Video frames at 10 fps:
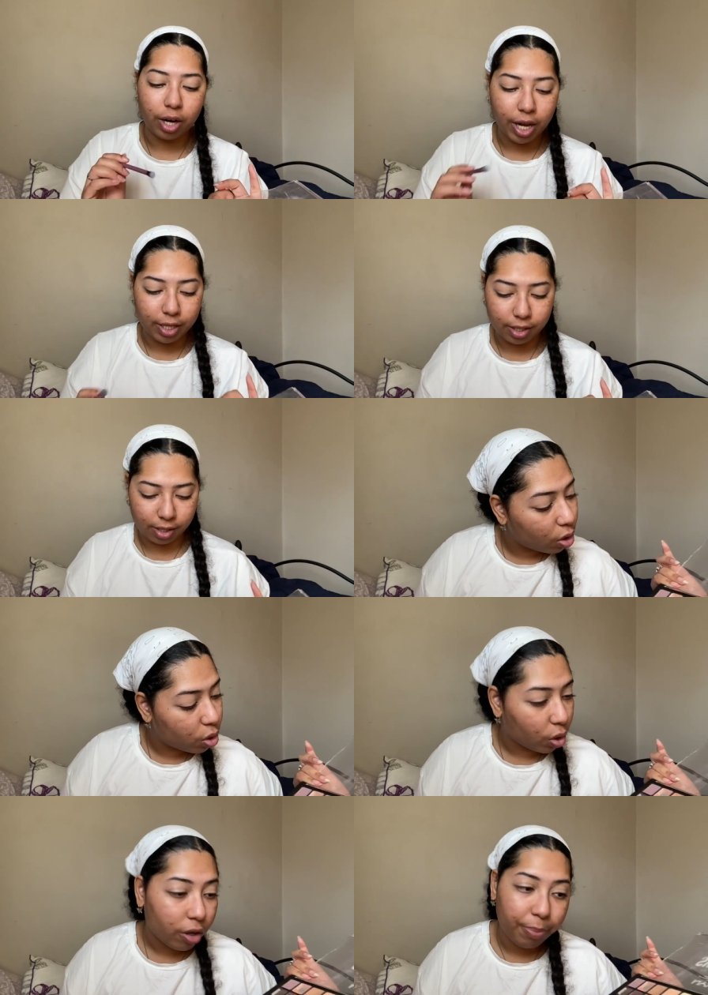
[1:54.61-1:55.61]
It's
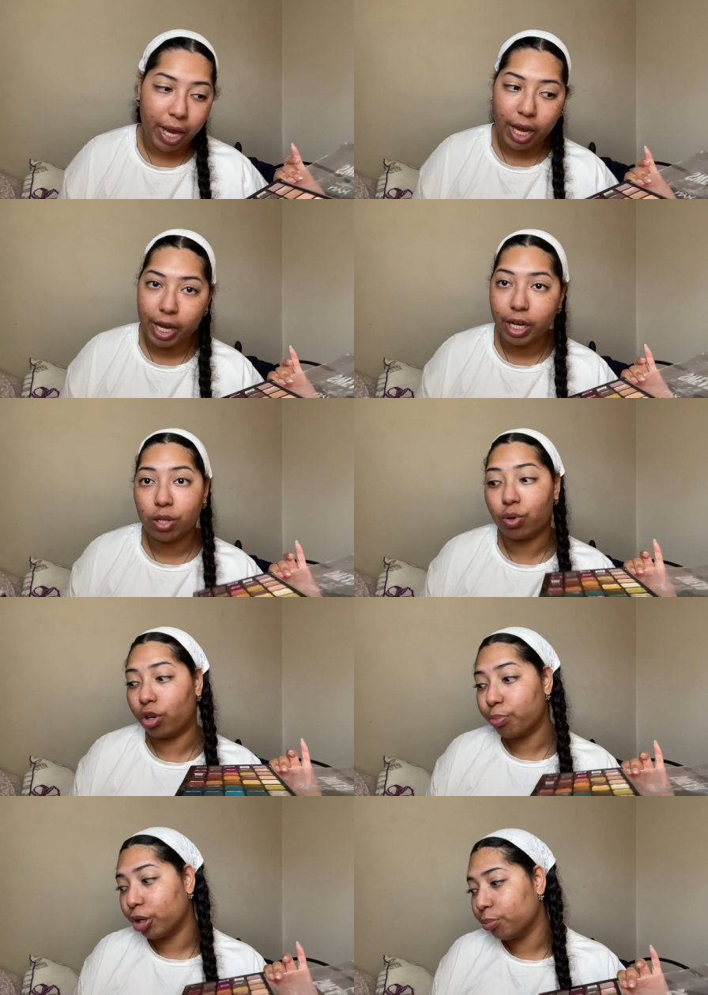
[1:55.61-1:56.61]
sort of pink, sort
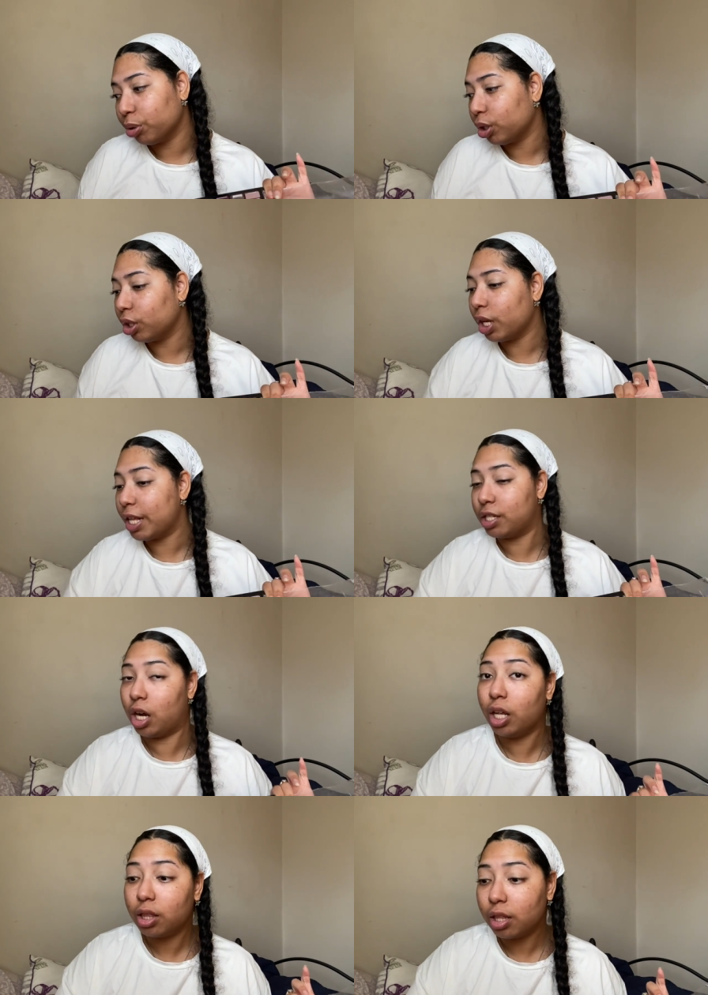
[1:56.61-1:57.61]
of purple. It's
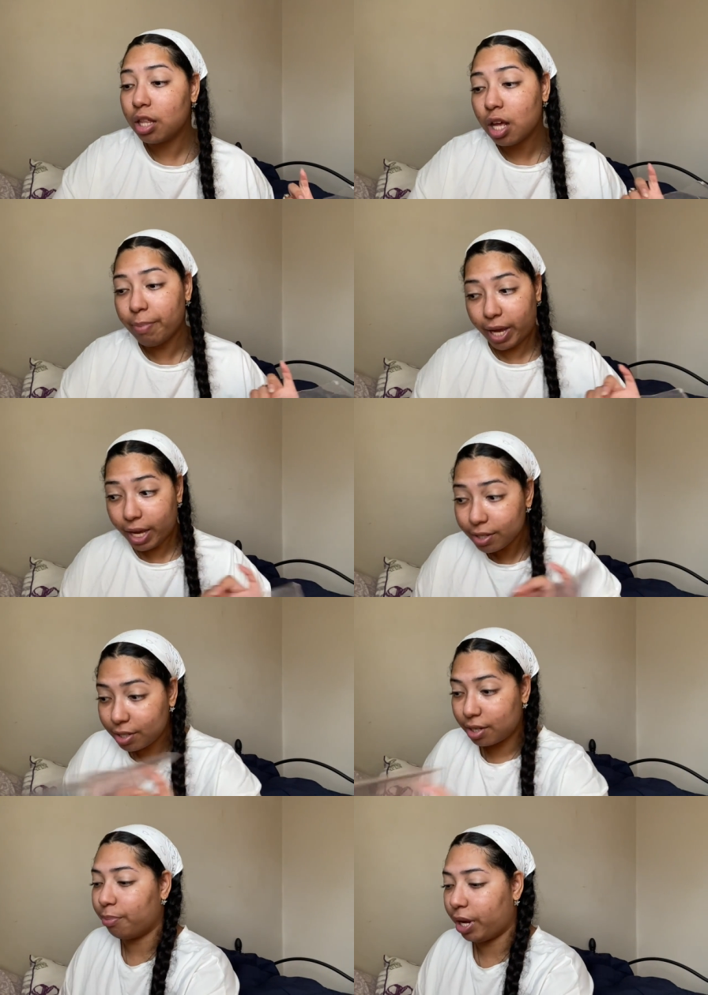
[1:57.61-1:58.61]
not the
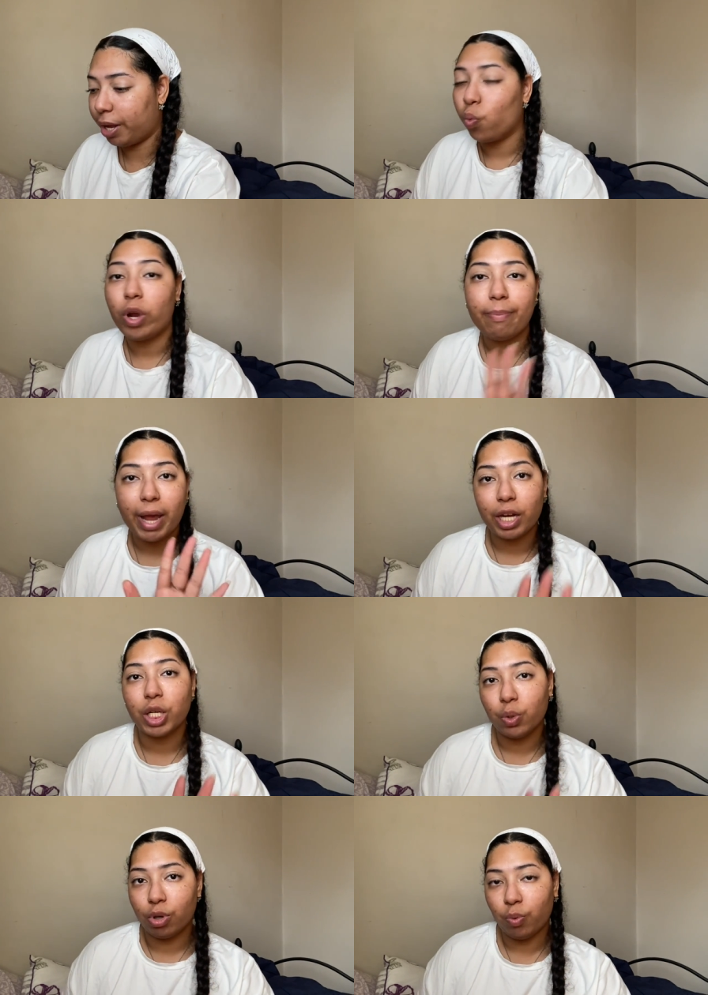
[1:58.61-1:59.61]
best, but we make
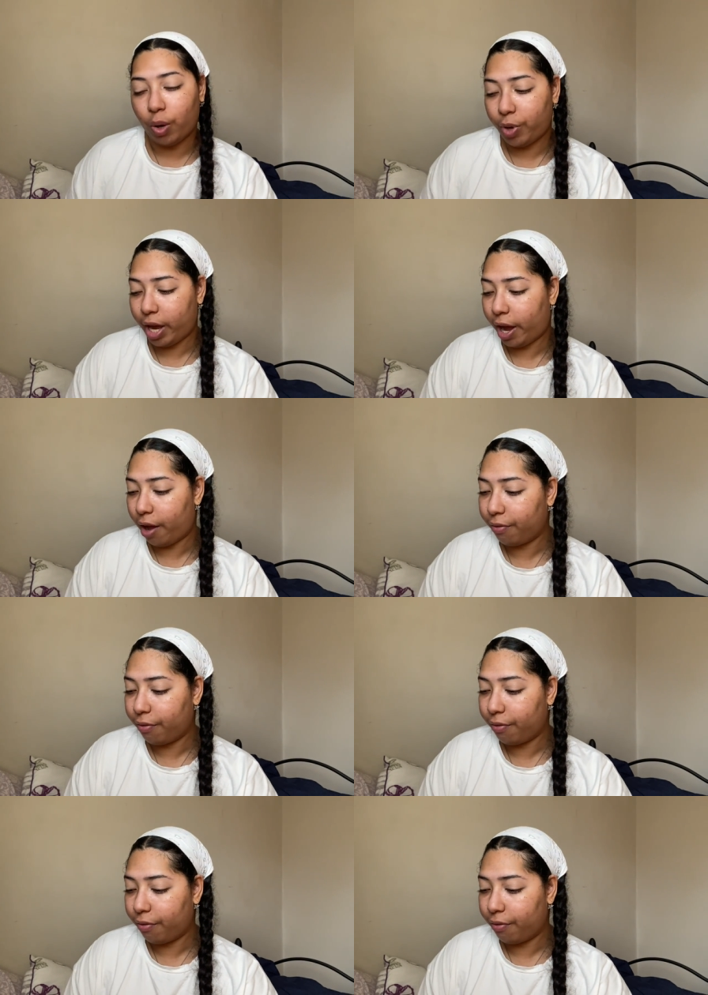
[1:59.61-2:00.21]
do with what we have.